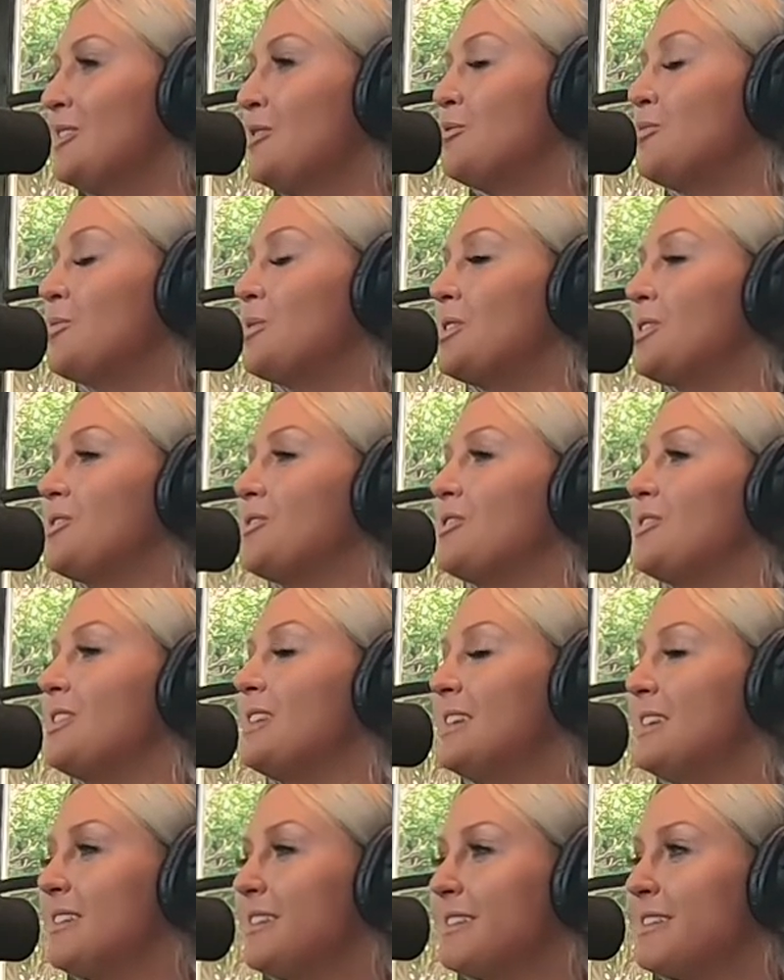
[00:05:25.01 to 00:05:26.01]
Mm. What she
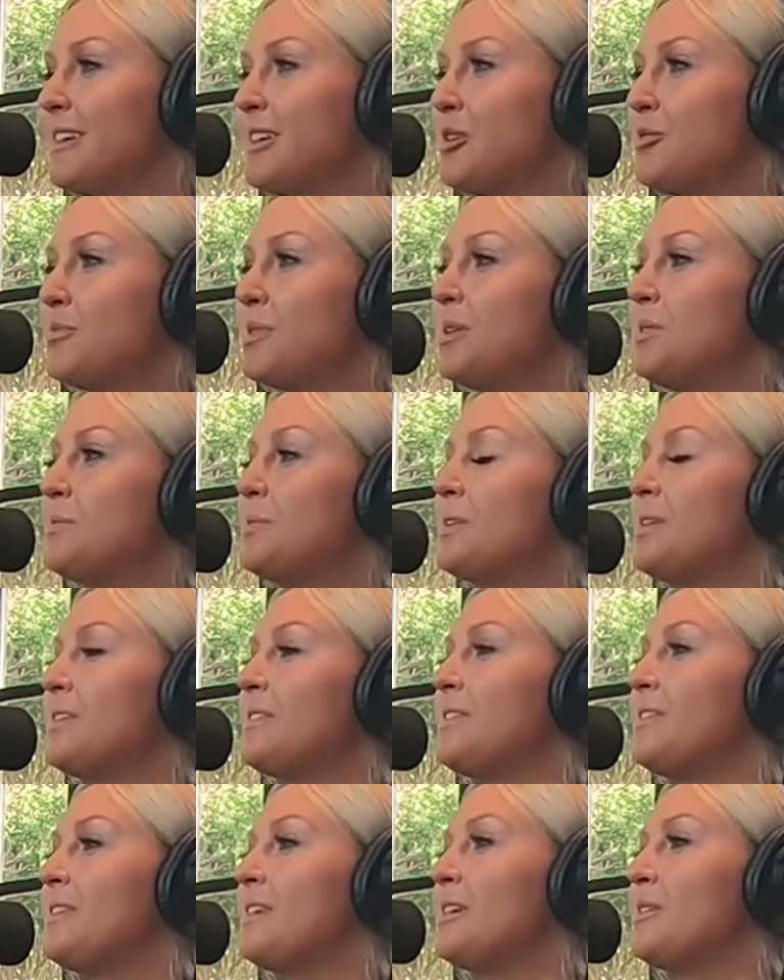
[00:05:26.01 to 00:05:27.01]
didn't tell me
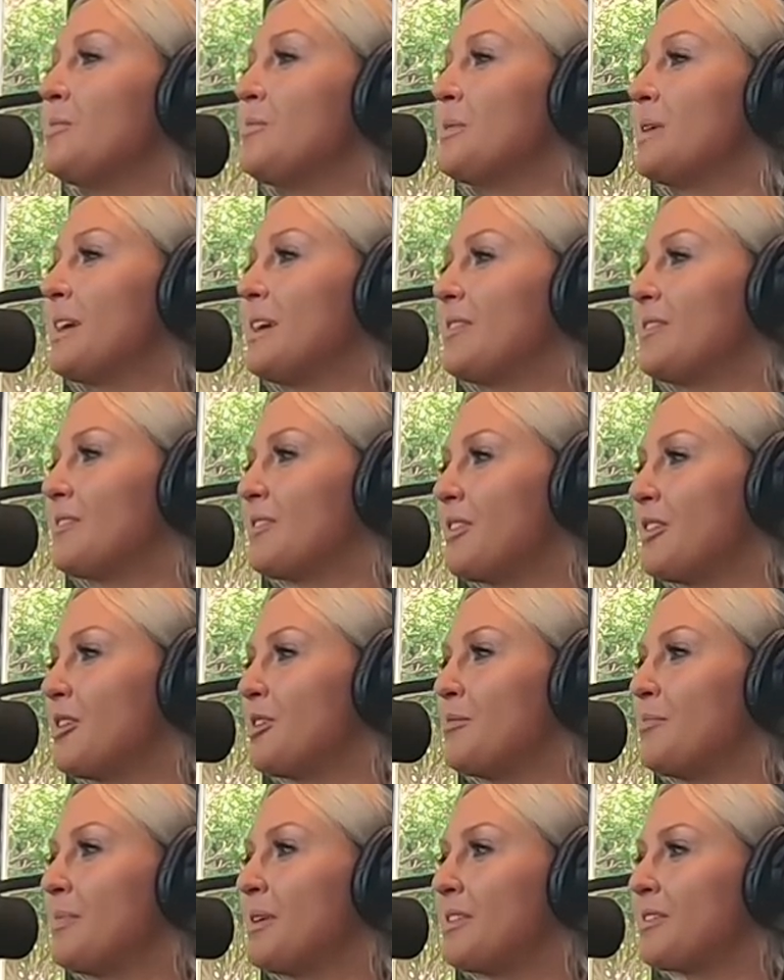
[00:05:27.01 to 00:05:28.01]
was that when I
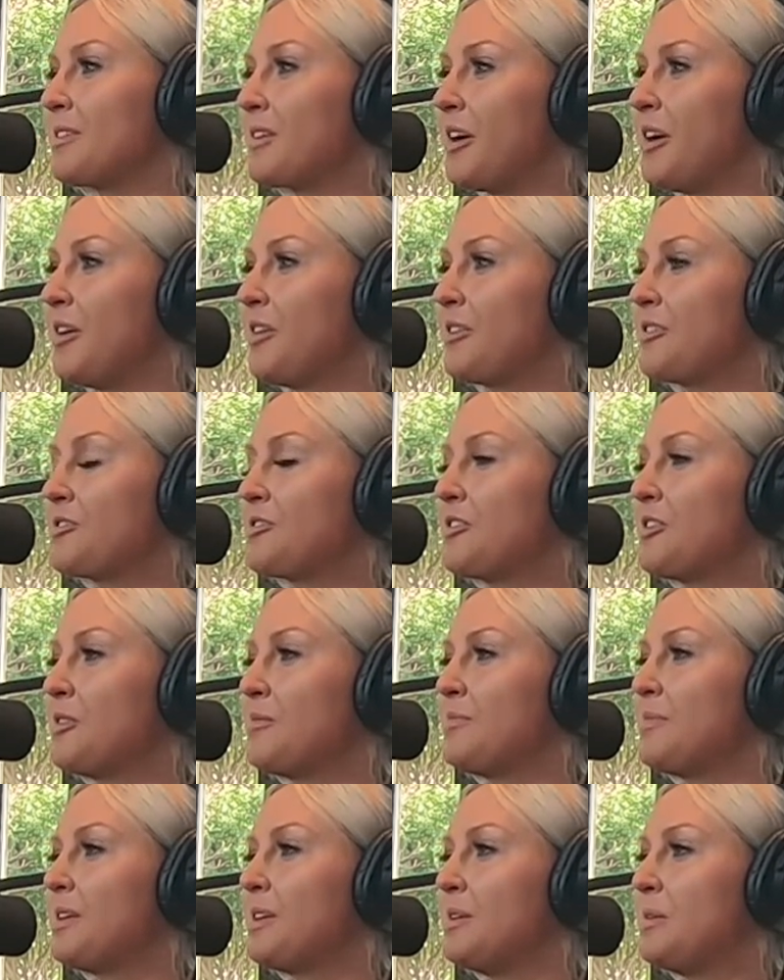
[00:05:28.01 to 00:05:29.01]
started my
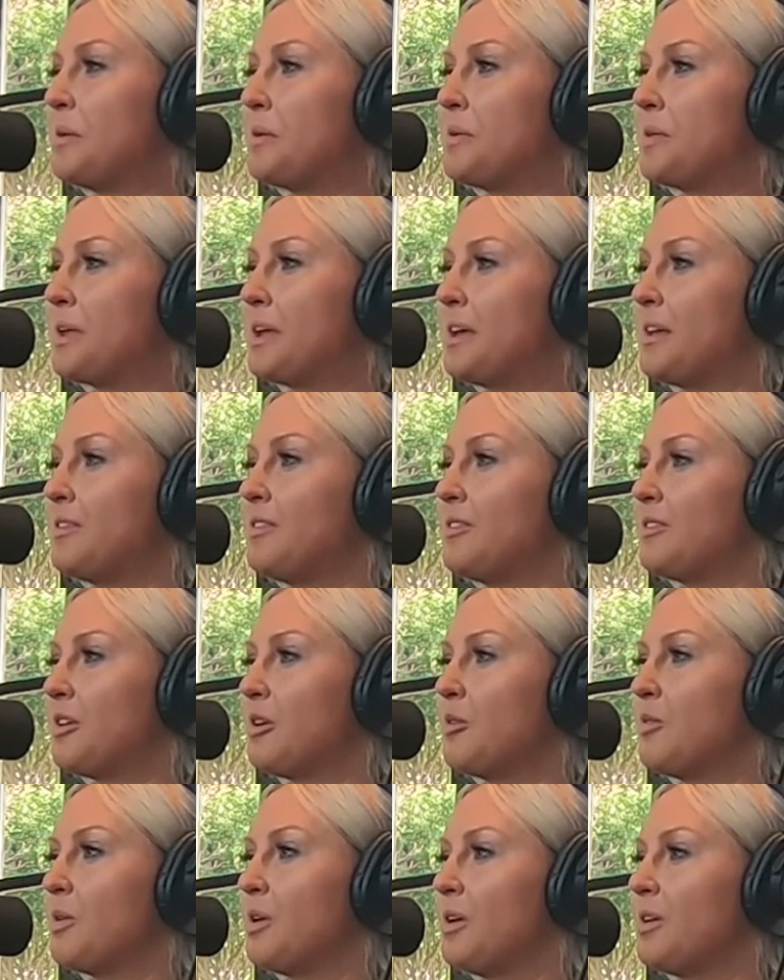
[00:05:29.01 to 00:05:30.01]
scholarship, that you only had
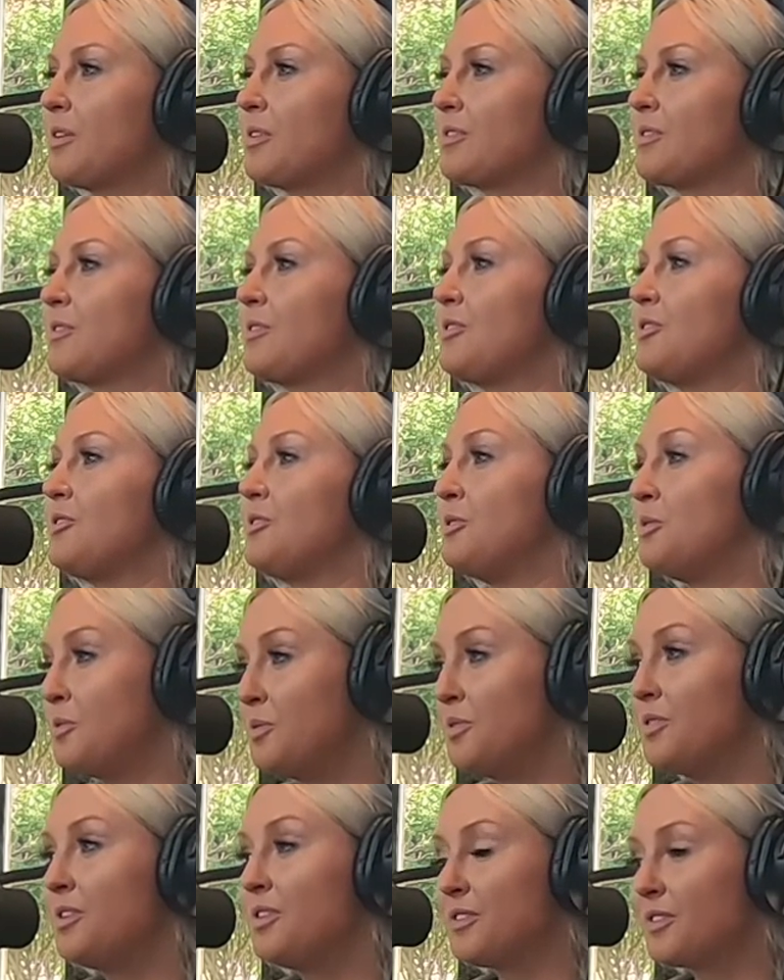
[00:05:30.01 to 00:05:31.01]
so long to
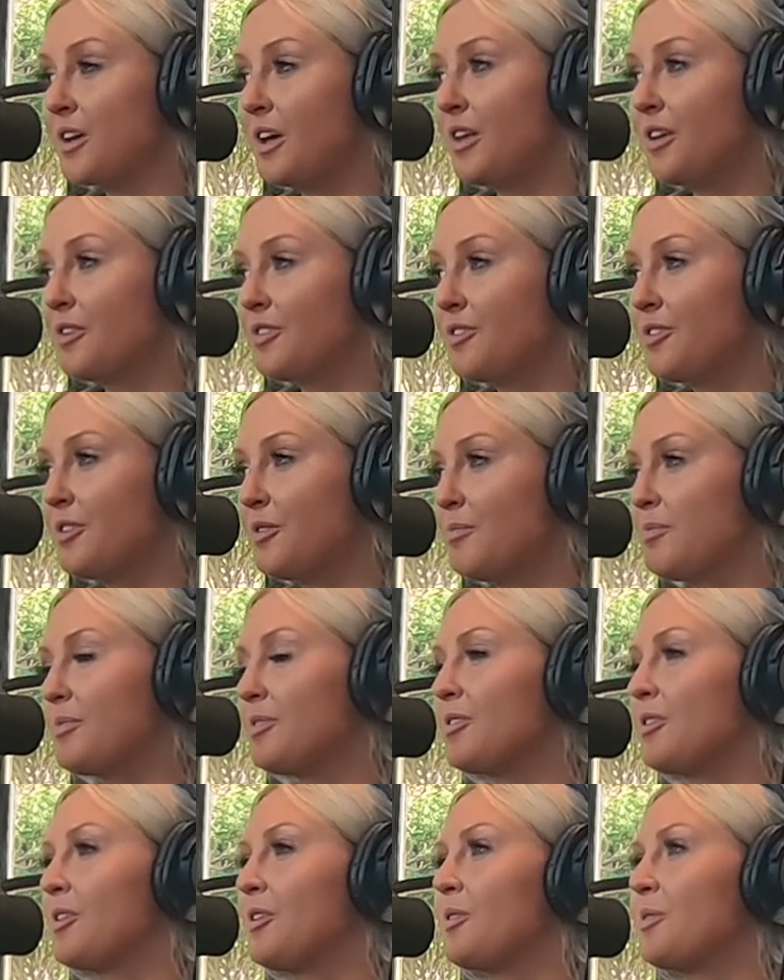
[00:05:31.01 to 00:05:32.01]
use the scholarship.
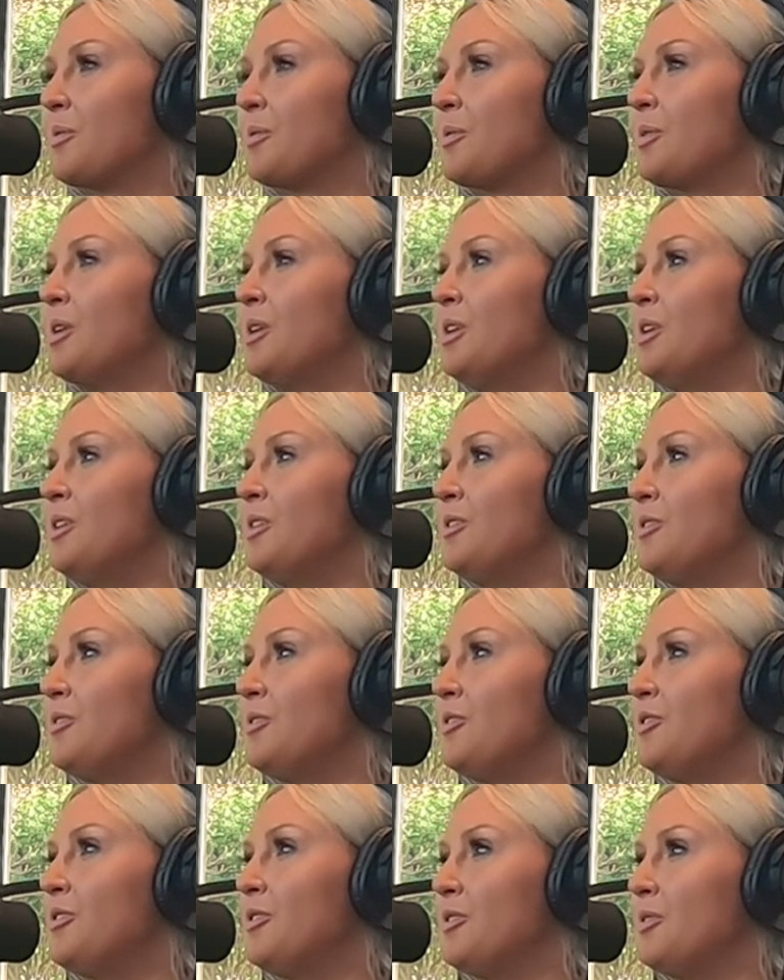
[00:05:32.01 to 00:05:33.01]
So,
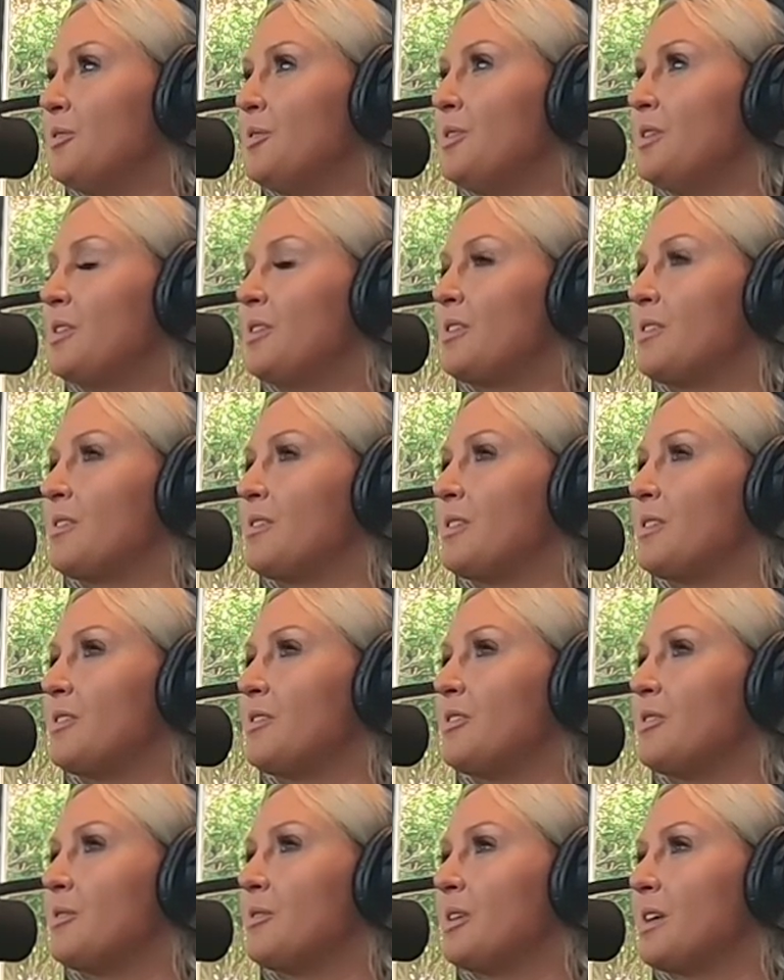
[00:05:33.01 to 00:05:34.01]
oh. two years
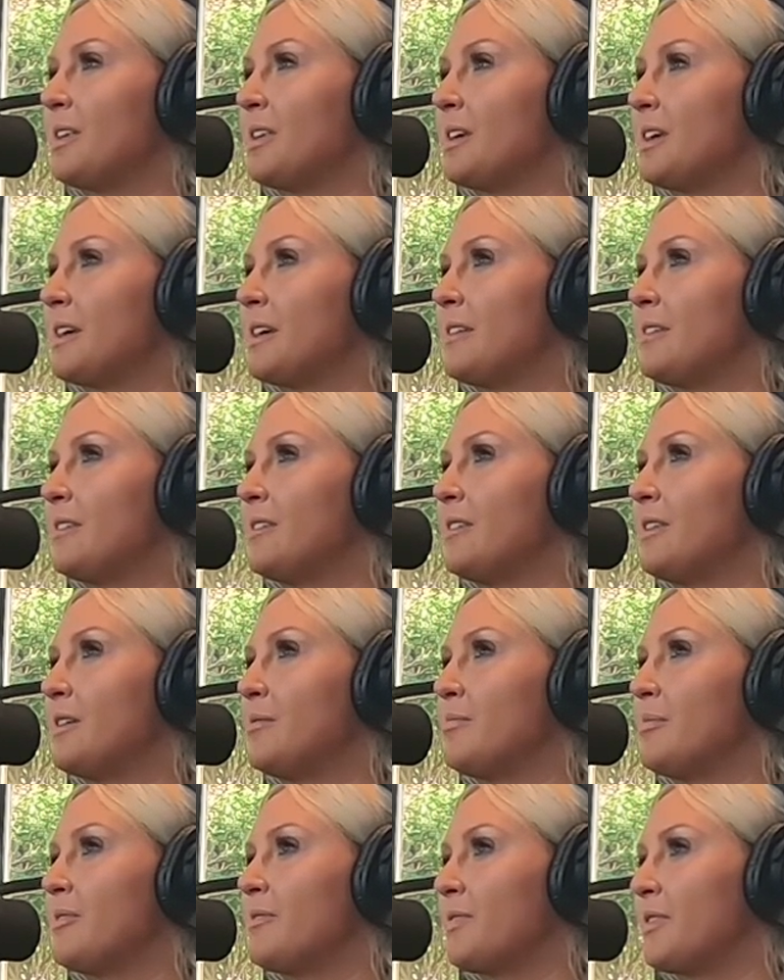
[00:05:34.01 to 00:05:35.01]
into it, I think I did
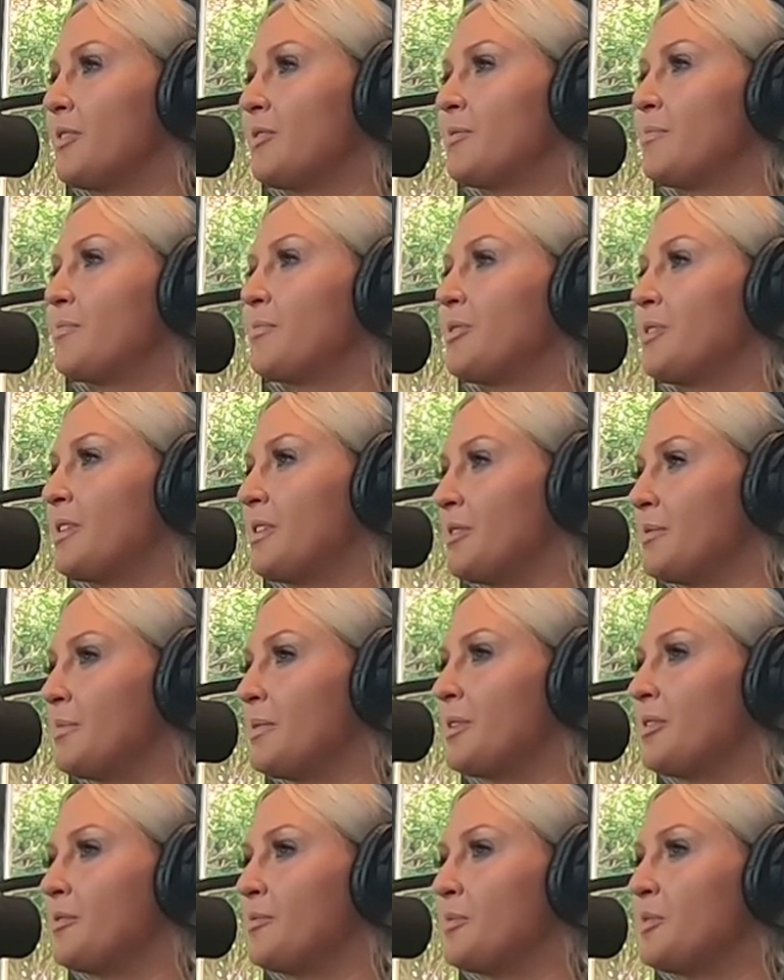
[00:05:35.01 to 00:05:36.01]
like my first Britney
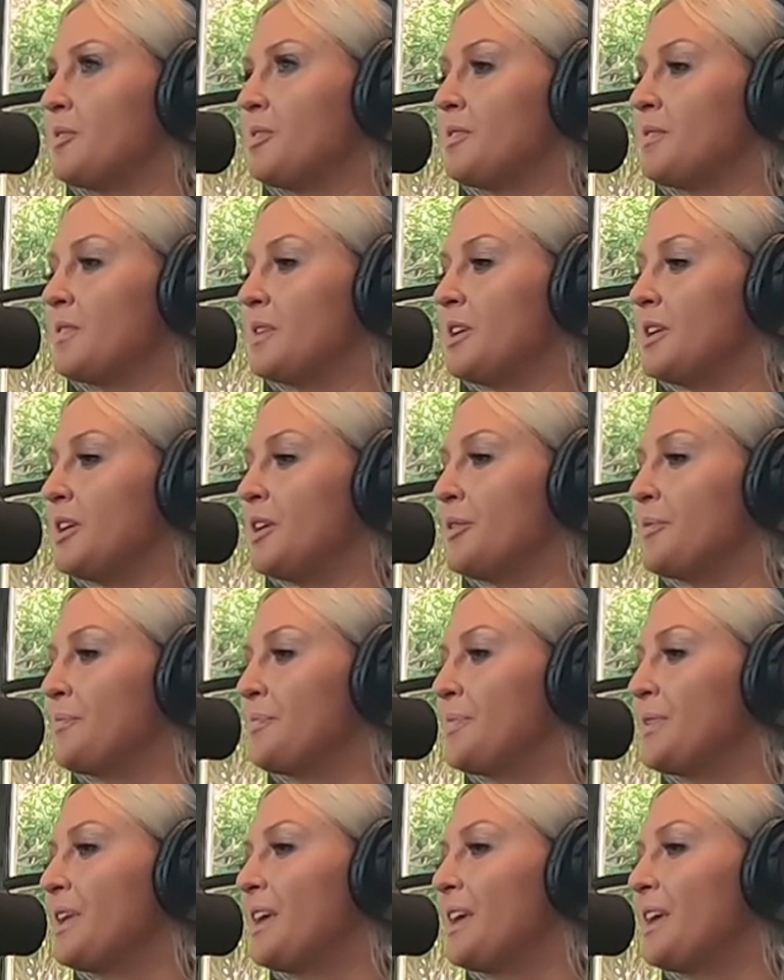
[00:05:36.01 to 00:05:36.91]
Spears music video.